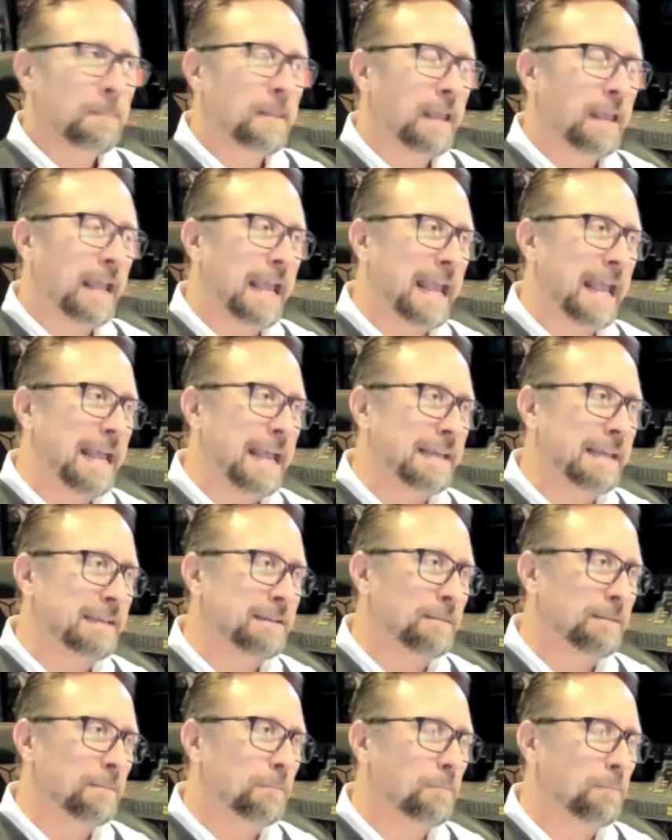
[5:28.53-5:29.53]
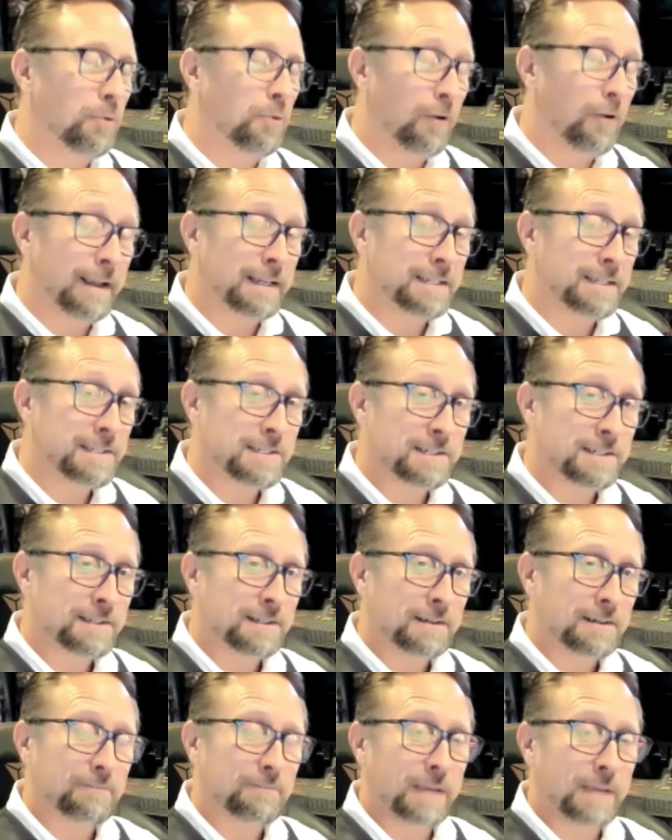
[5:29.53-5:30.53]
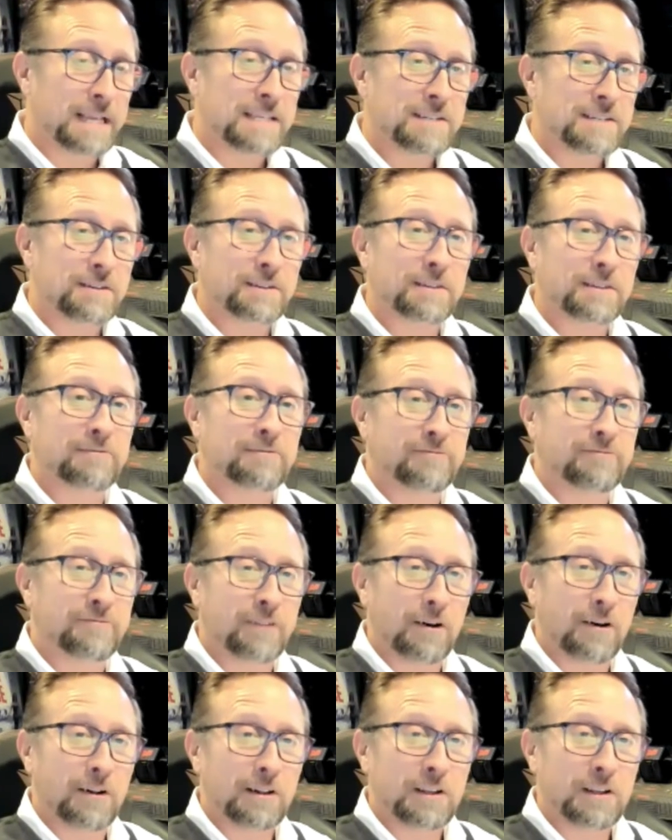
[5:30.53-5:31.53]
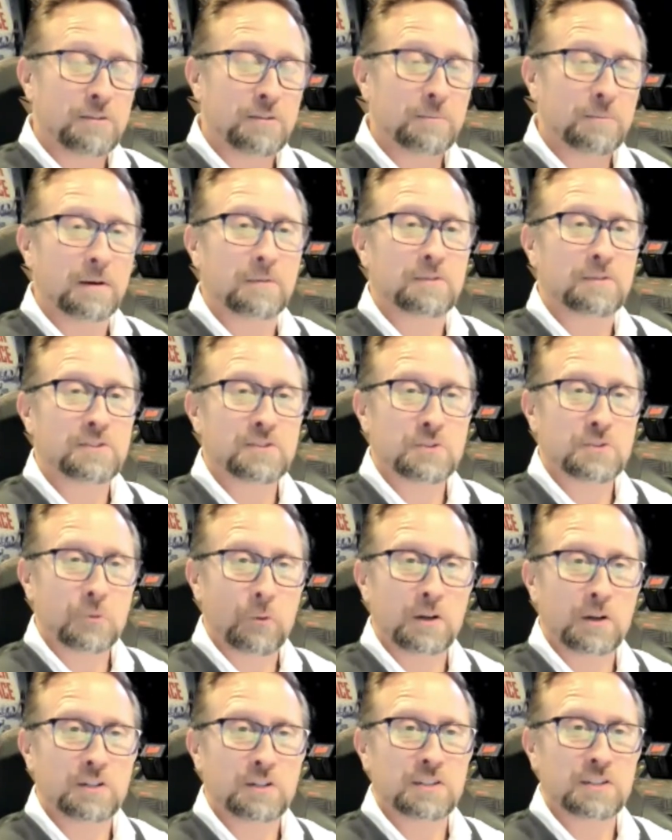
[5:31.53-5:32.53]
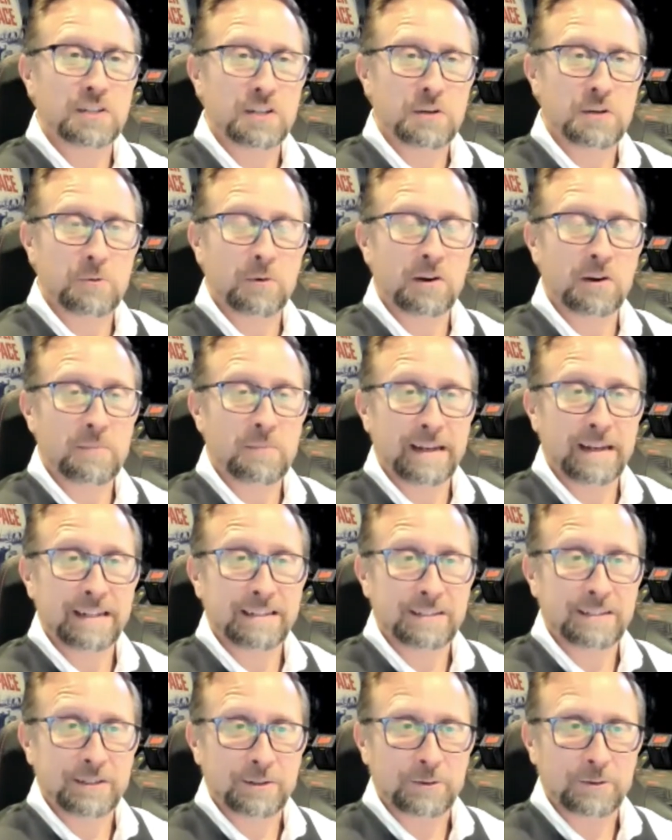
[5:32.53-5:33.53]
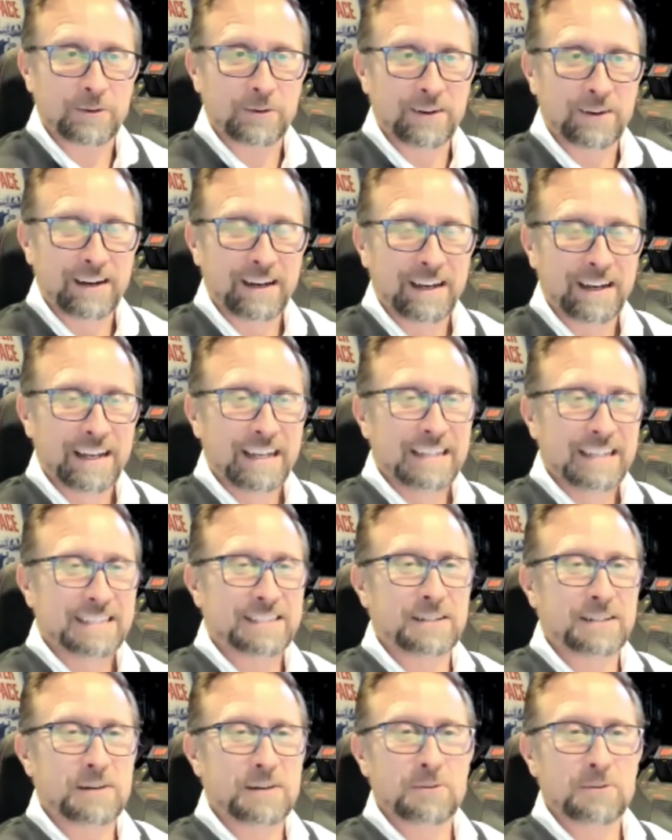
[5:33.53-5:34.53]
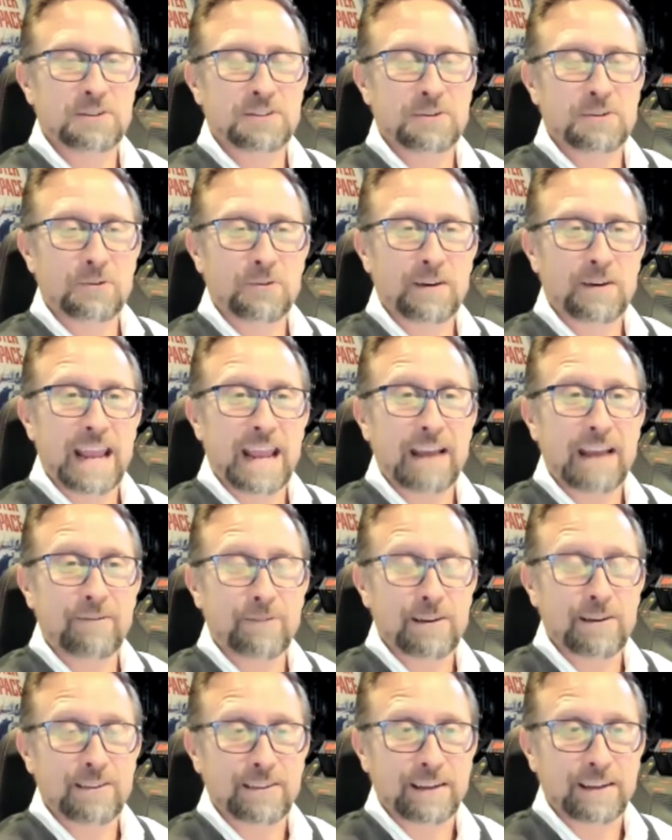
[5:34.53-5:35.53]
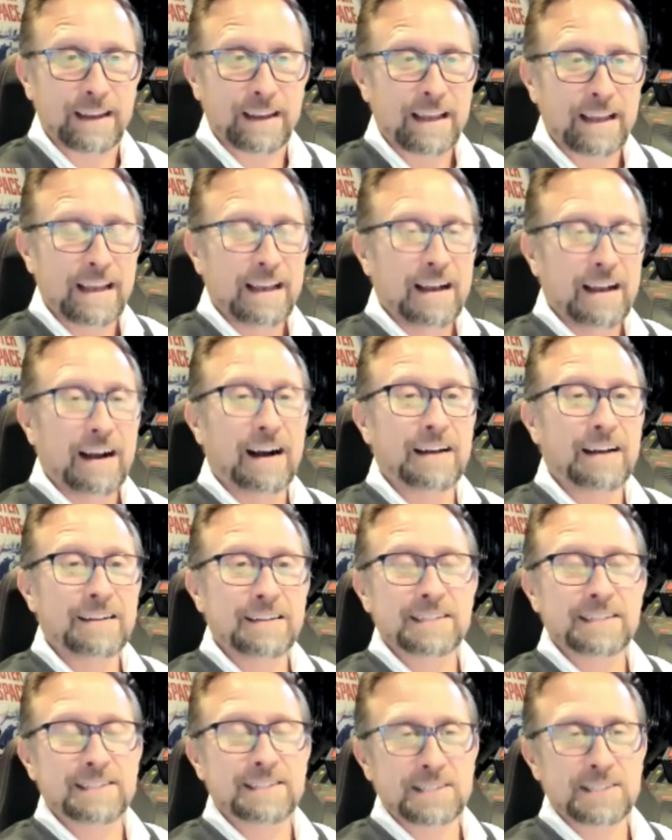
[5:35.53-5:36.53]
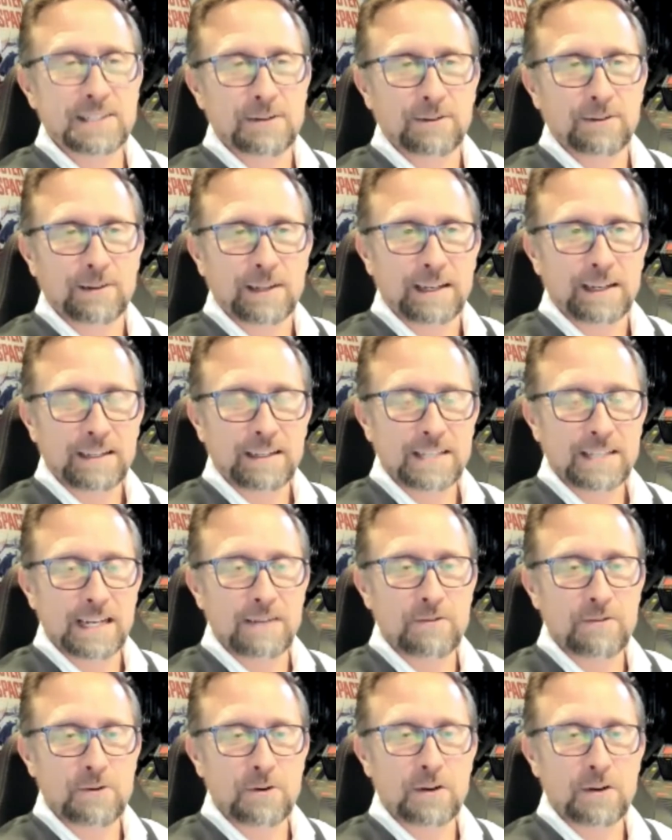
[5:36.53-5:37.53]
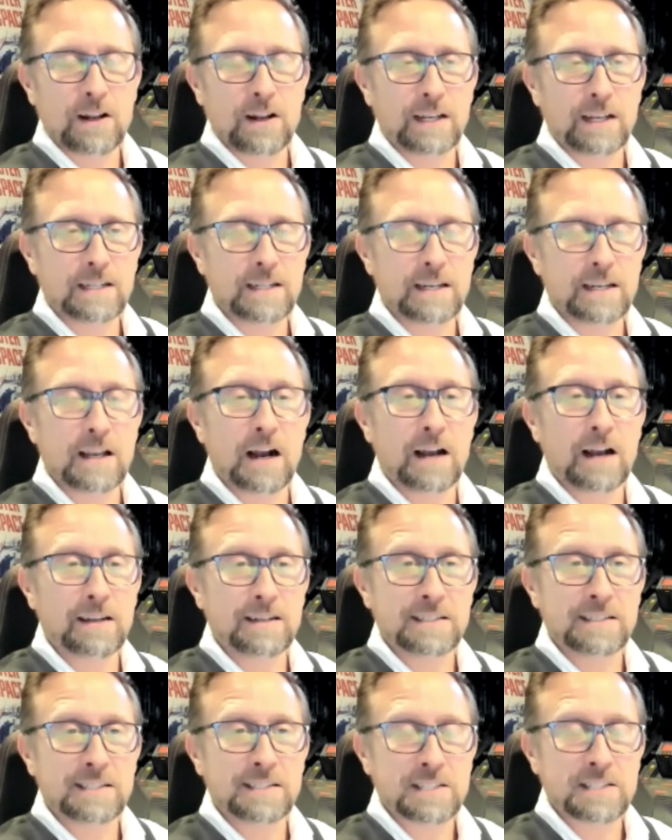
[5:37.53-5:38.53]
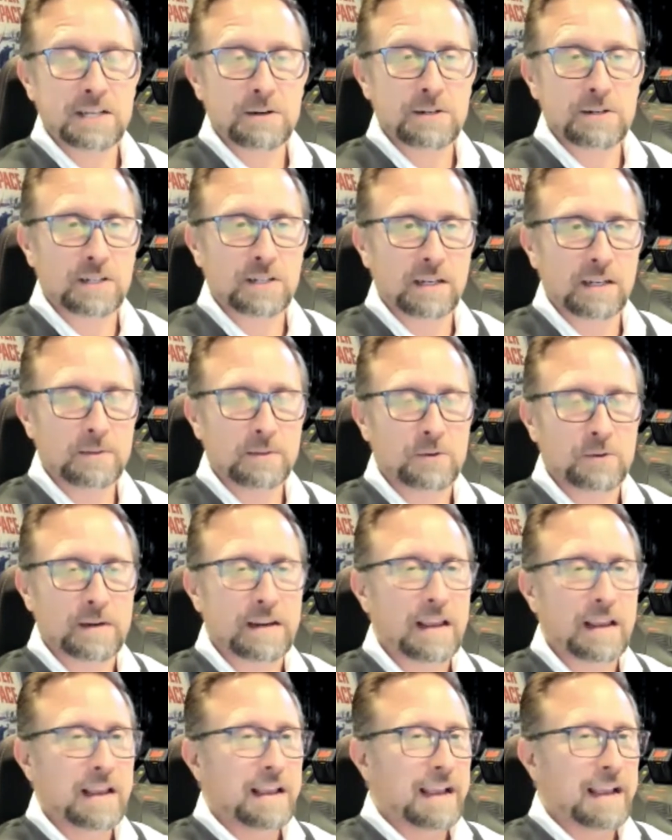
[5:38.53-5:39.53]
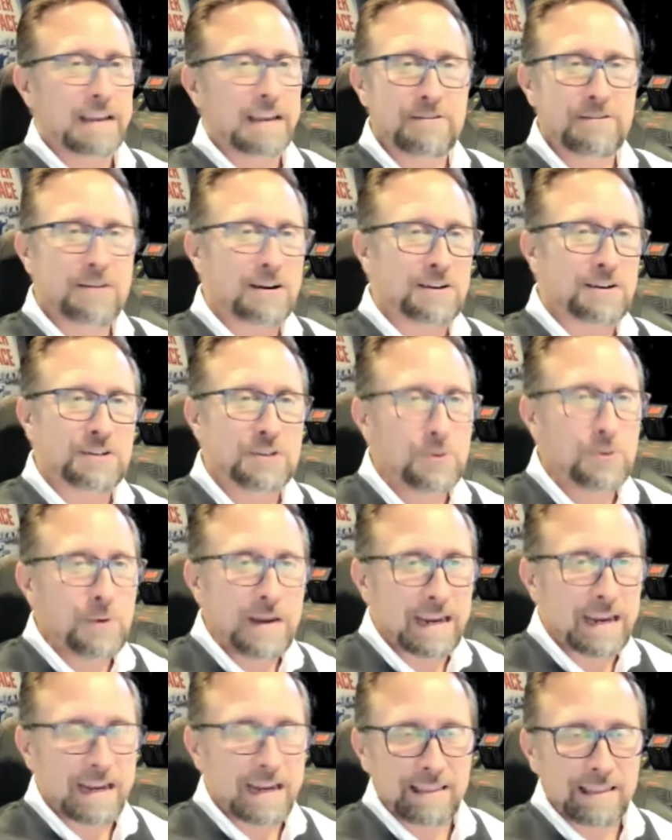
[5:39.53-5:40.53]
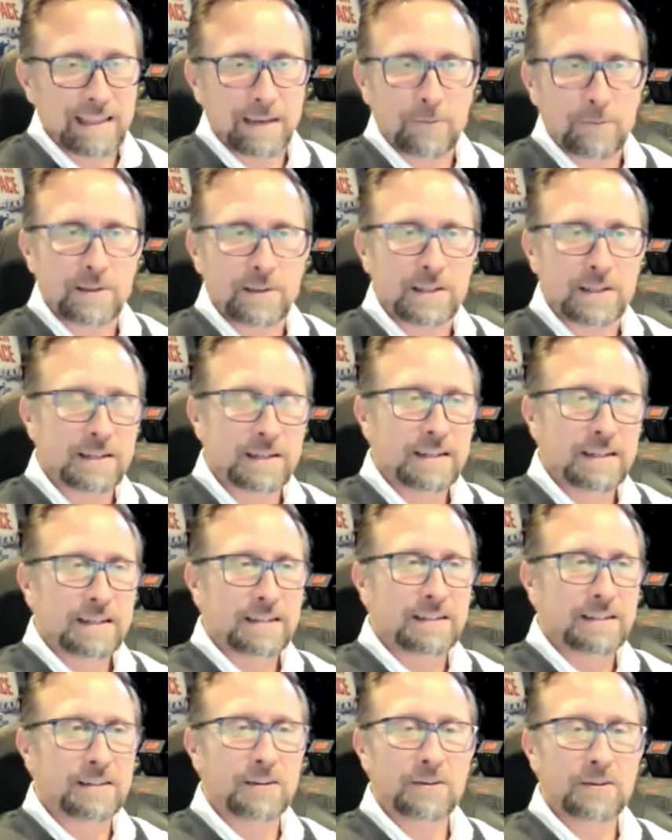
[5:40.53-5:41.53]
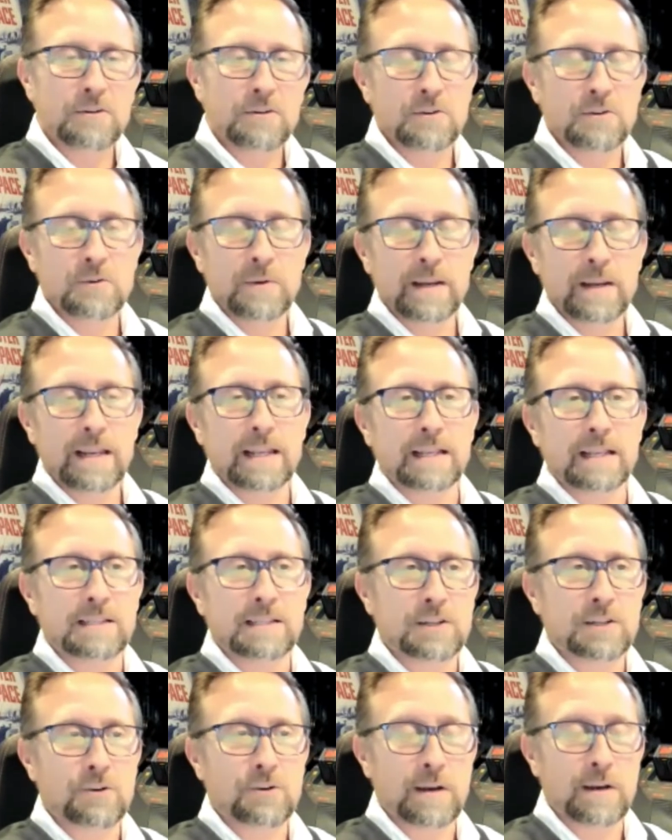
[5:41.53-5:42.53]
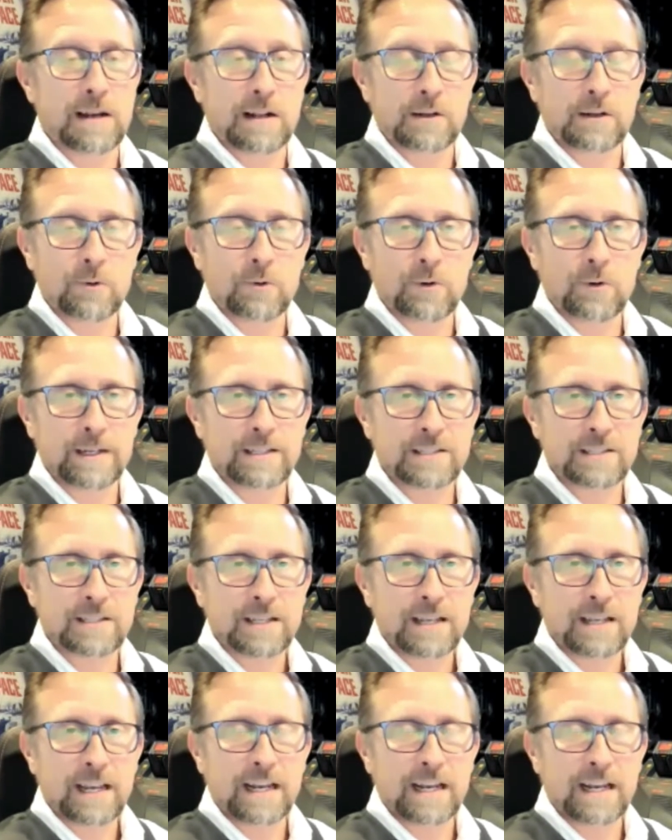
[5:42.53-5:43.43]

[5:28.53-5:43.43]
and priced based on the volume of storage that you were committed to. So you were storing everything unnecessarily. And if you're collecting unnecessary telemetry and you're not doing anything with it, then all you're doing is creating noise and